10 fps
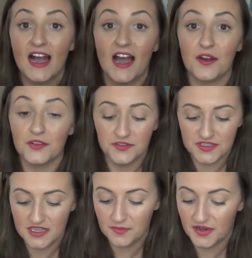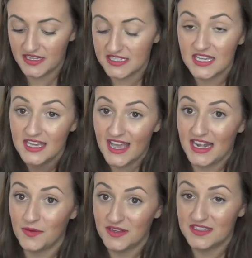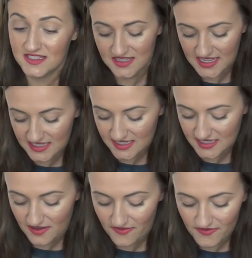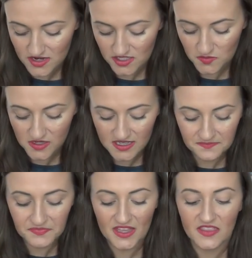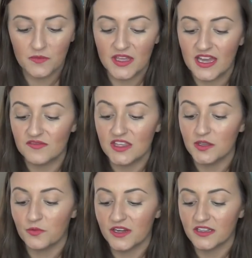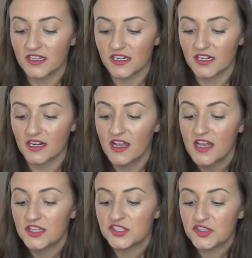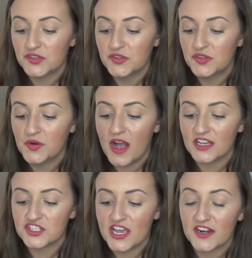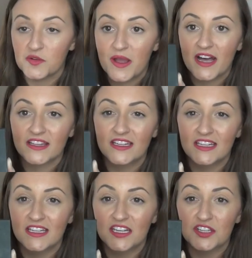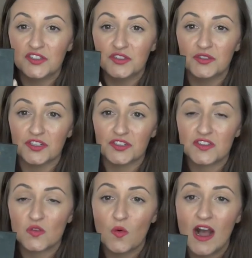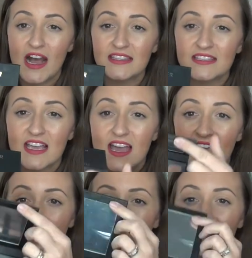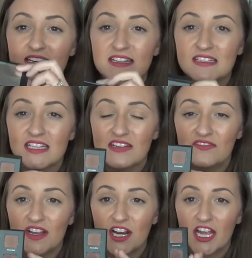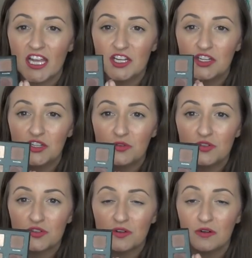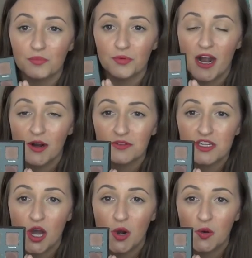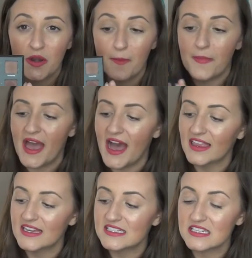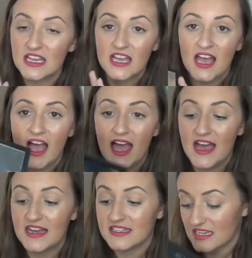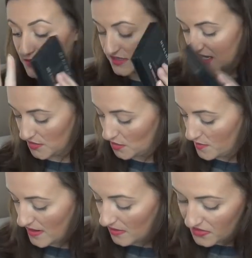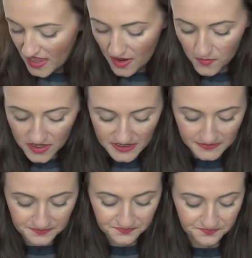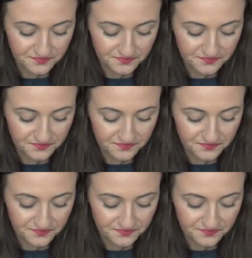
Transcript: I don't use it, but anyways, this is the first one. And then we have the Real Her two Shadow Palette in Do Your Squats, and it is a very neutral brown toned palette, and I will tell you about that one.